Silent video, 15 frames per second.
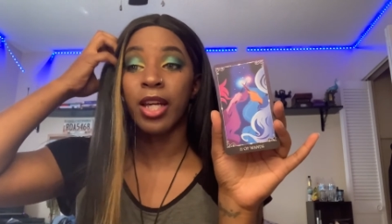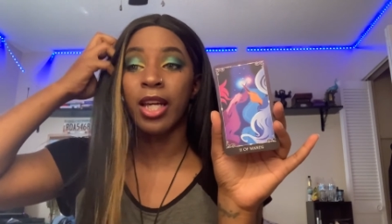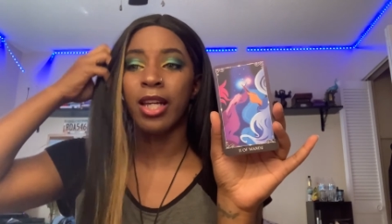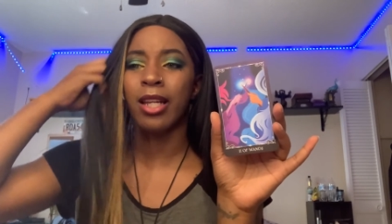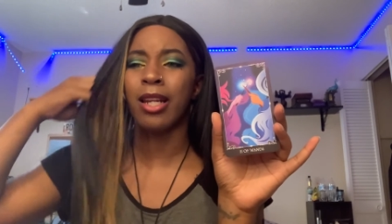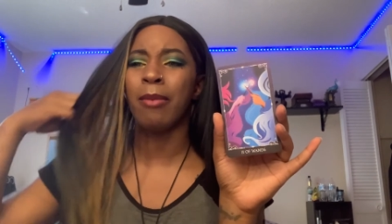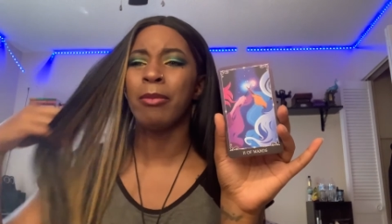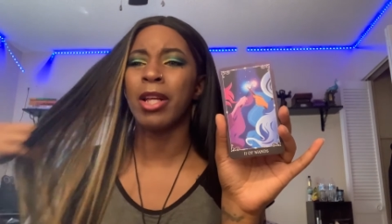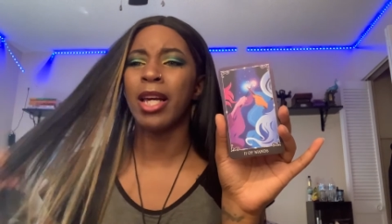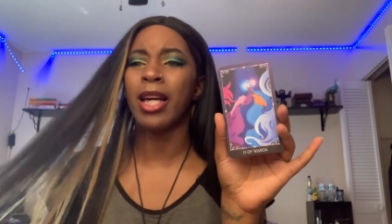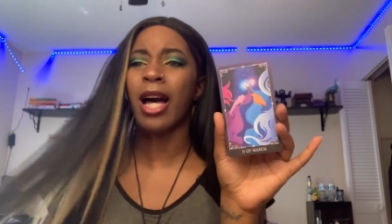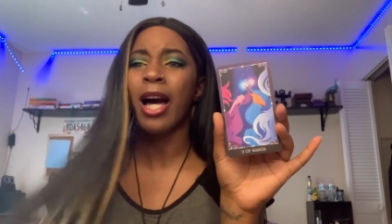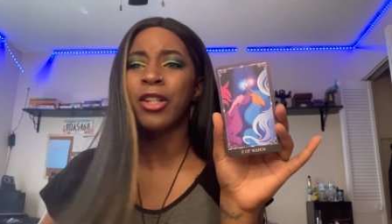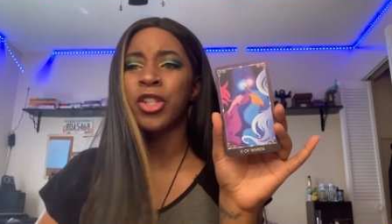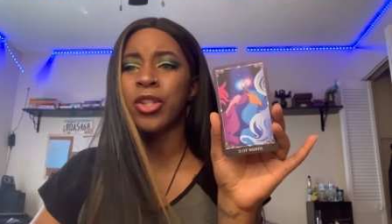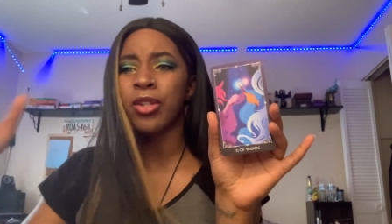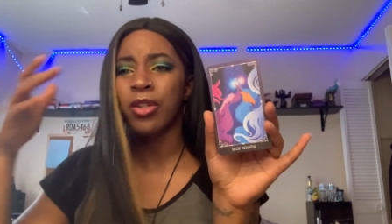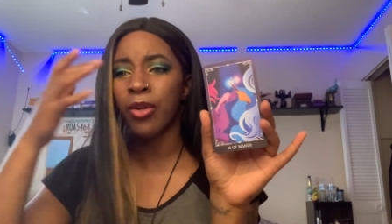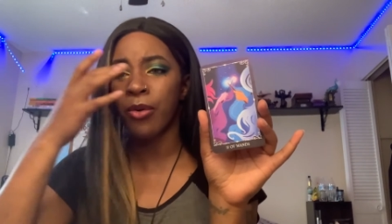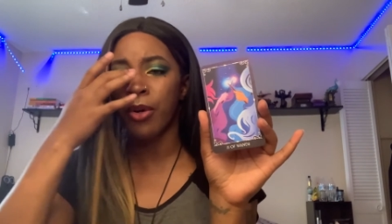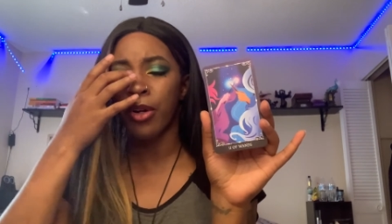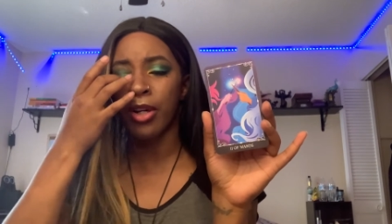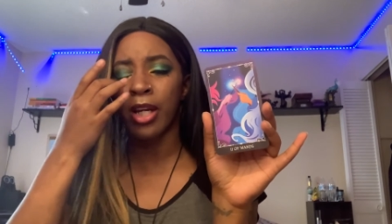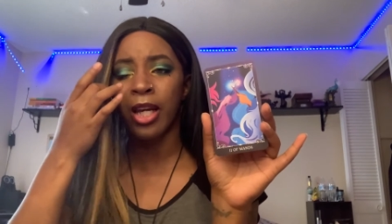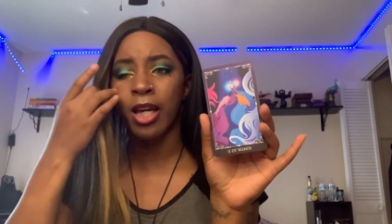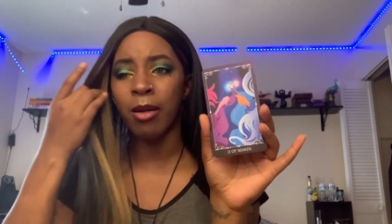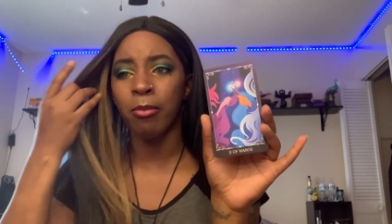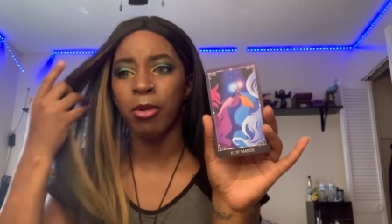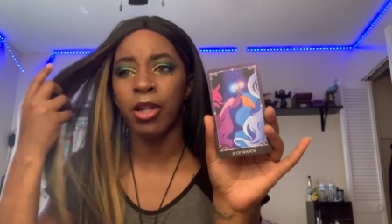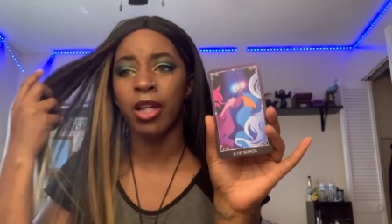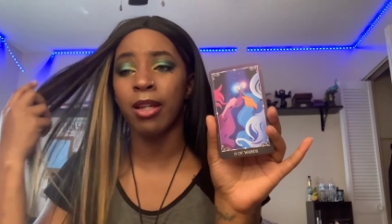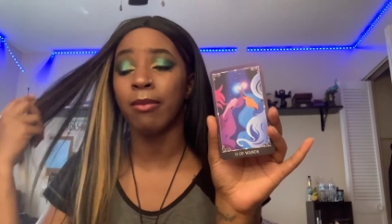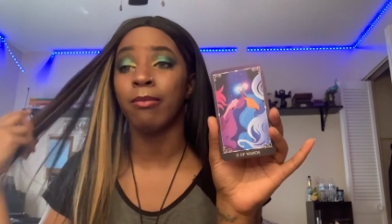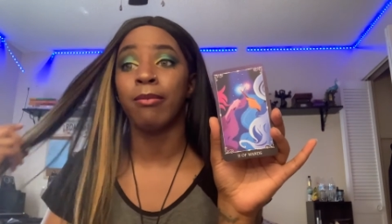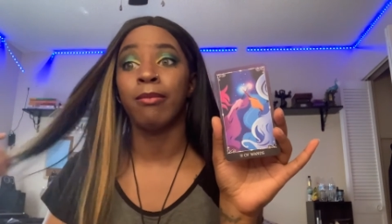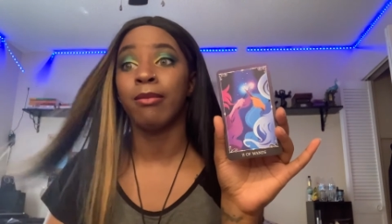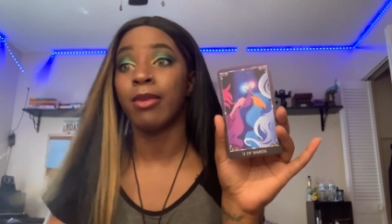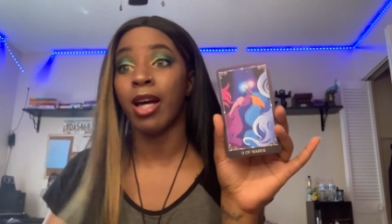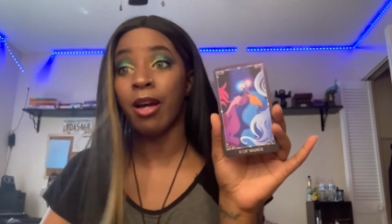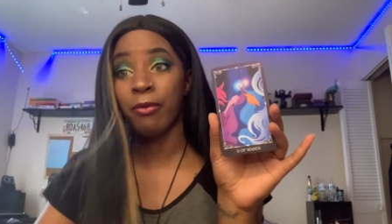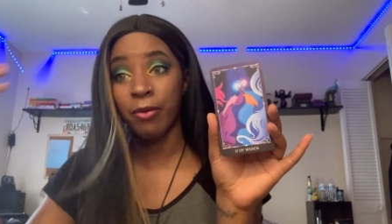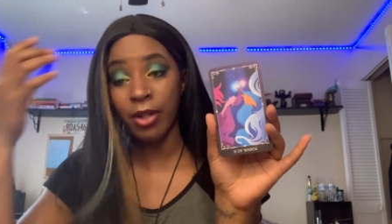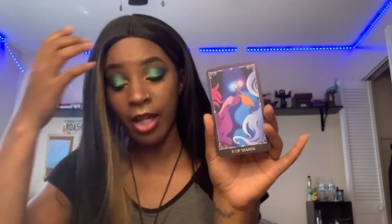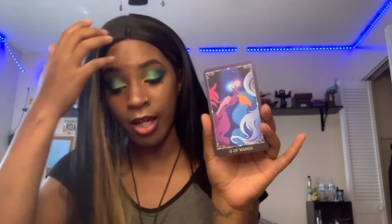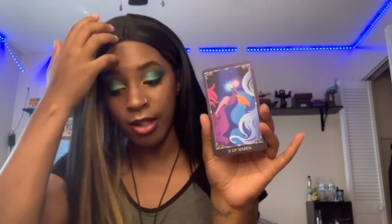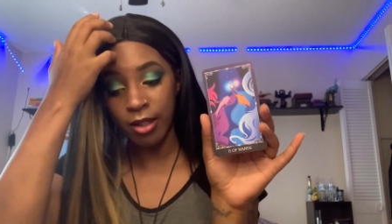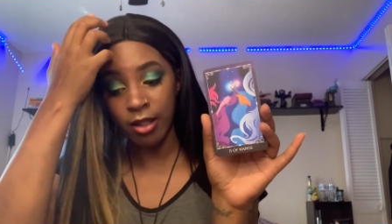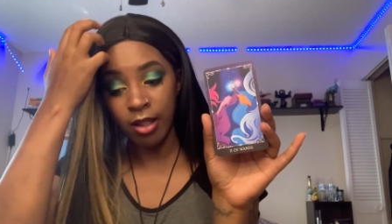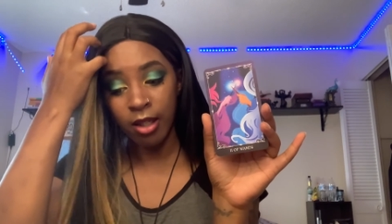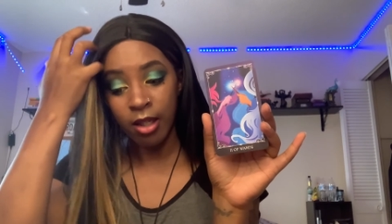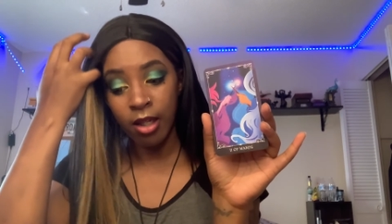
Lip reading: and I'm like, I should know her name, but I've forgotten.